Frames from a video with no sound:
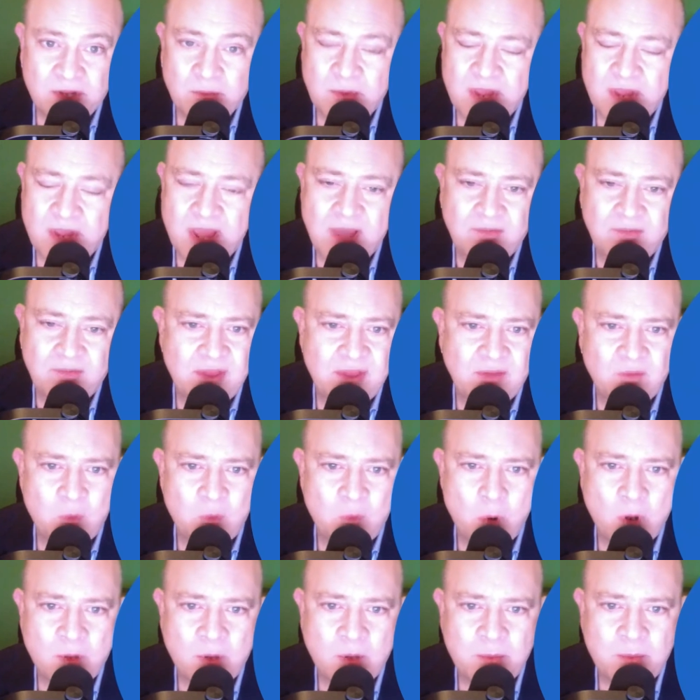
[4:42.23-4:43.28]
thing, we have to have
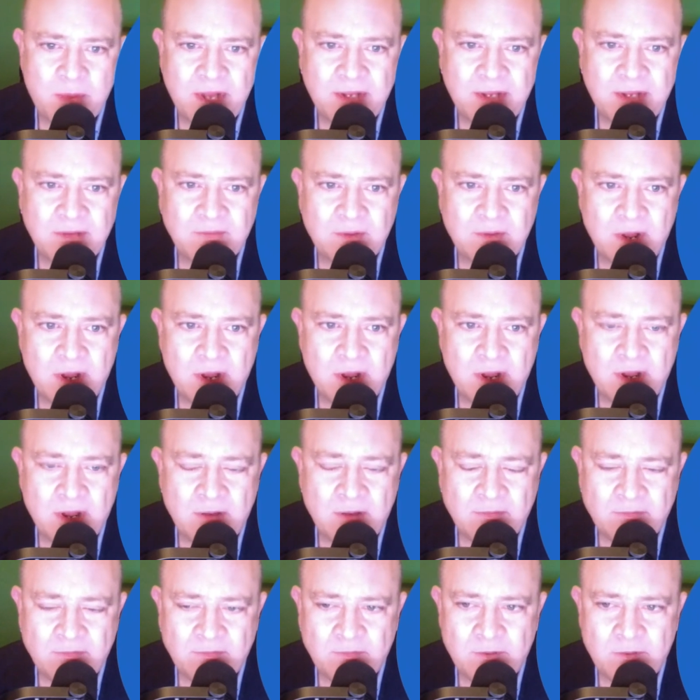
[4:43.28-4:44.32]
automated
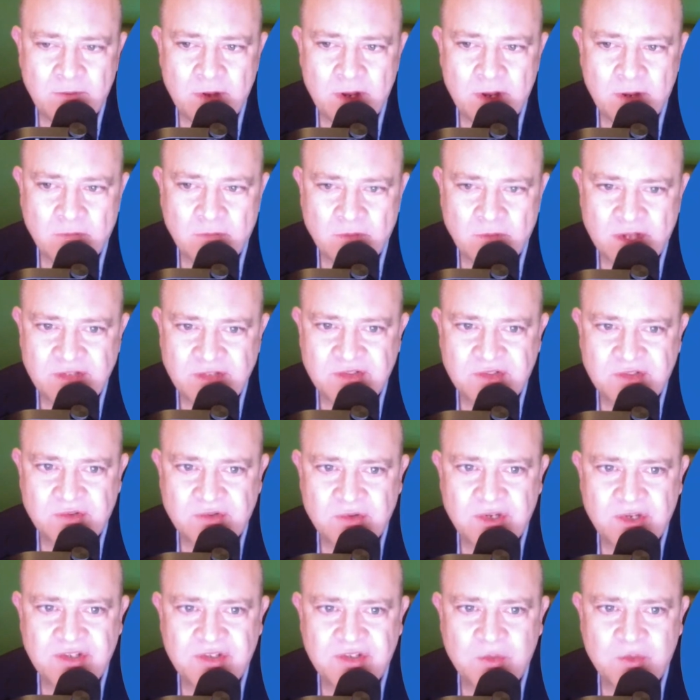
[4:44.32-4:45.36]

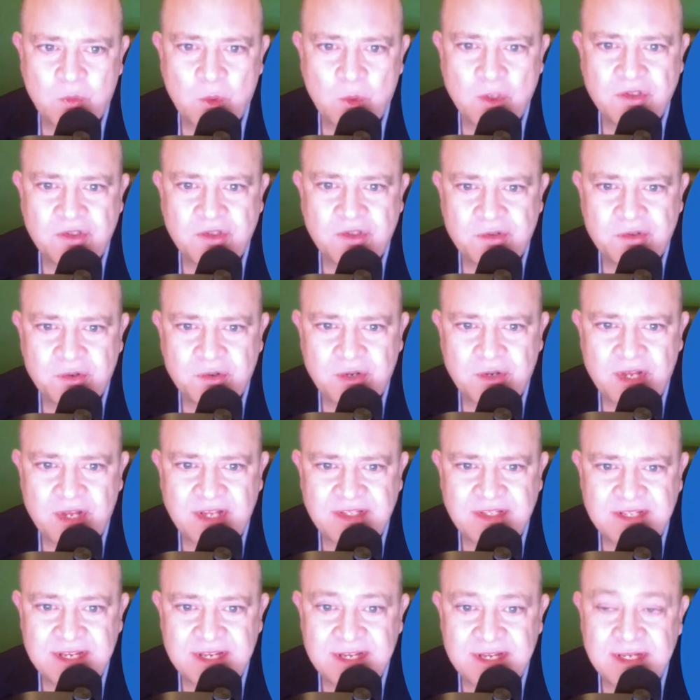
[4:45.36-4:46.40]
registration once you turn
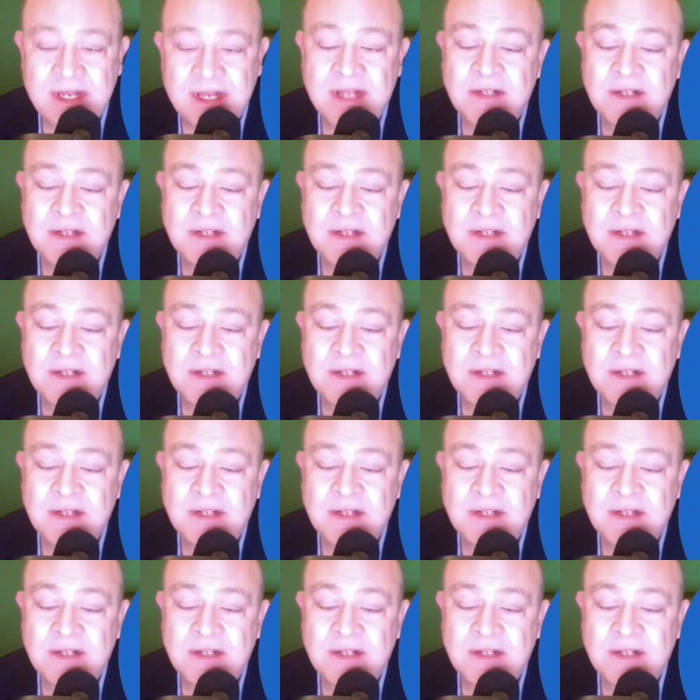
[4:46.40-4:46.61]
18,